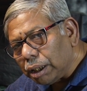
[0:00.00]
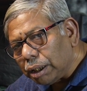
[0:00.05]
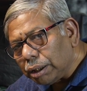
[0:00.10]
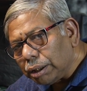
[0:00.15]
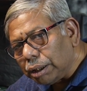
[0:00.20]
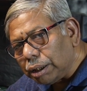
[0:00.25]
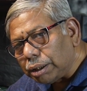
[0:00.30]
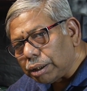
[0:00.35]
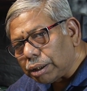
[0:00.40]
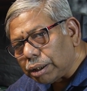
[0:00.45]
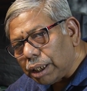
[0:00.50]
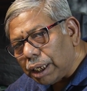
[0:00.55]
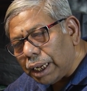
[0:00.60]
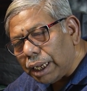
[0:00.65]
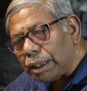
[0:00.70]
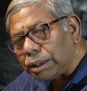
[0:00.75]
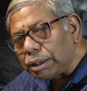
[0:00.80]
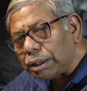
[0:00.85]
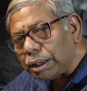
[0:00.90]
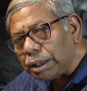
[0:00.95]
this
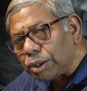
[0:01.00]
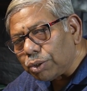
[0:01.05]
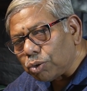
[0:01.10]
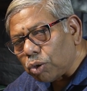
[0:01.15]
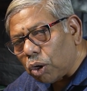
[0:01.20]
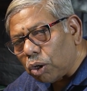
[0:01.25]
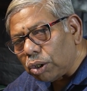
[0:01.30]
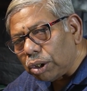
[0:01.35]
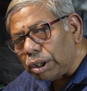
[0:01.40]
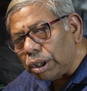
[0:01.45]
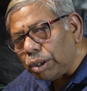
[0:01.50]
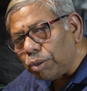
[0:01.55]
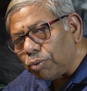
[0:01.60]
lens is only